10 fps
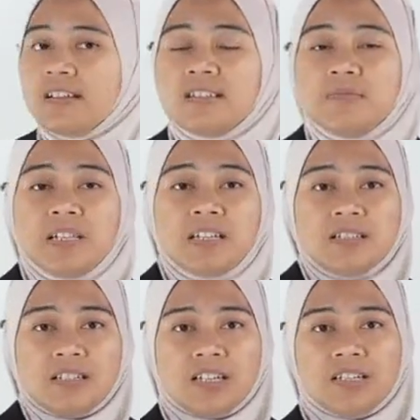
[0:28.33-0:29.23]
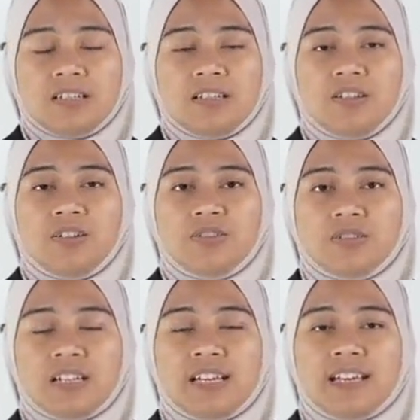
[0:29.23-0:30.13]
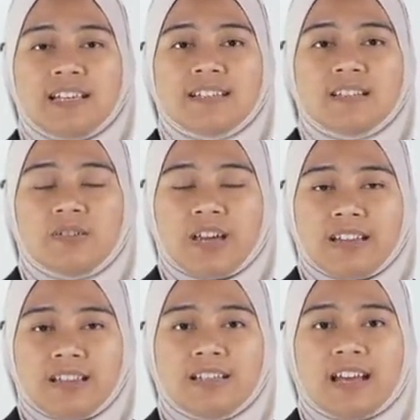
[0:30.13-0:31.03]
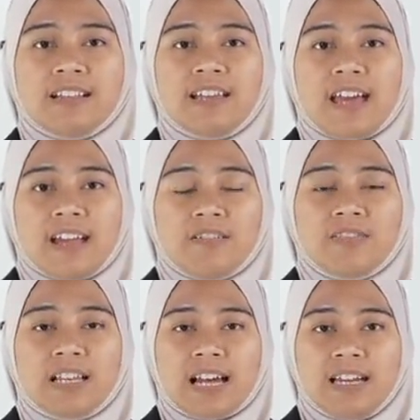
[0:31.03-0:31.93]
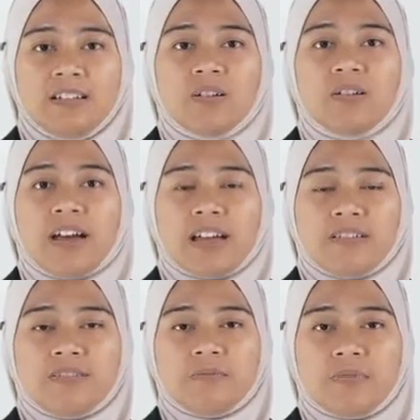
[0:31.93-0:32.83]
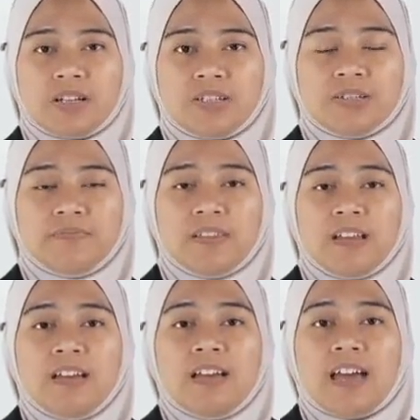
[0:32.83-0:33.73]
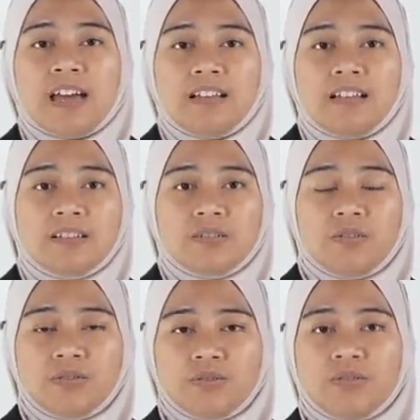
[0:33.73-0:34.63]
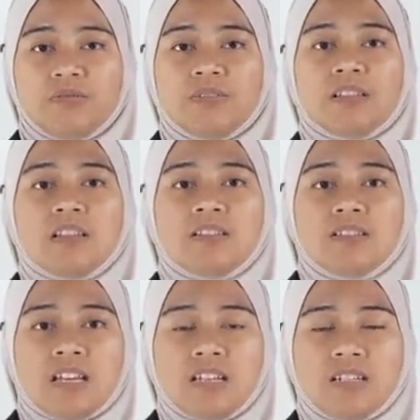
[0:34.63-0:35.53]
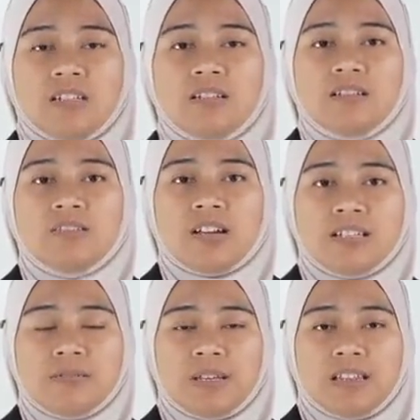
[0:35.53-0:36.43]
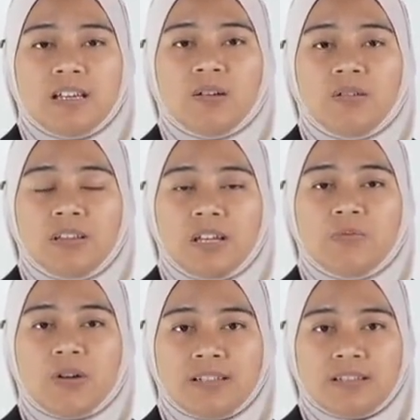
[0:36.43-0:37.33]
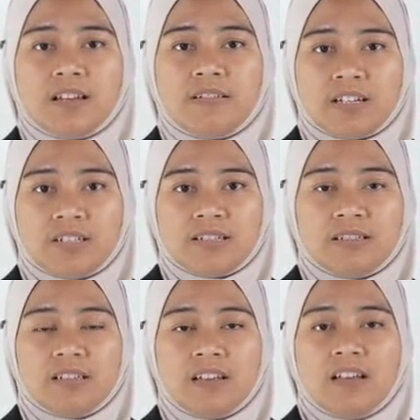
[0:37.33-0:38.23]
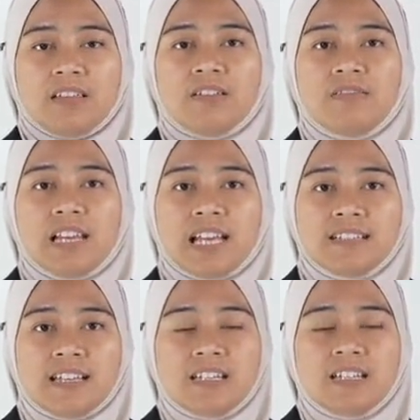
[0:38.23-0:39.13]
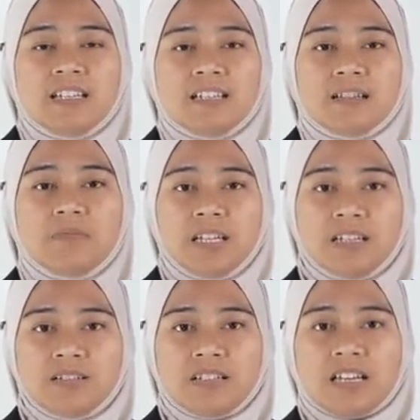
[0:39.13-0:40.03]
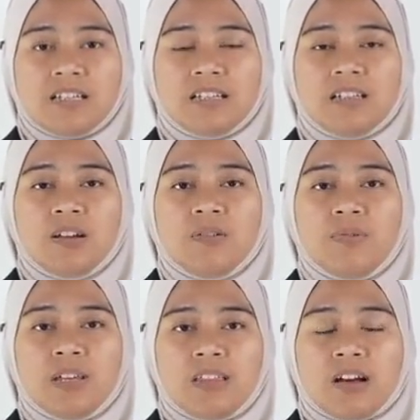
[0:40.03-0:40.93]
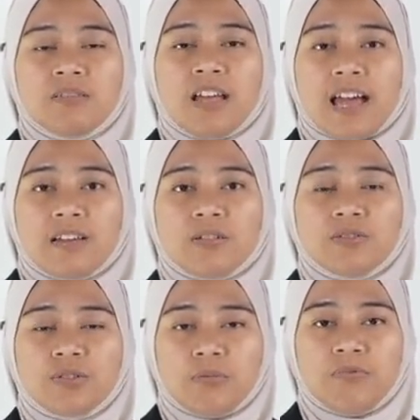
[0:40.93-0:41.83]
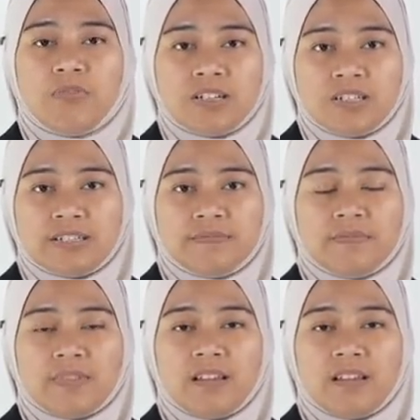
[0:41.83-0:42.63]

The terminal station usually is located at the end of the line or end of the branch and it's also the station transmitting only one direction. The relay station is the middle station without add or drop function.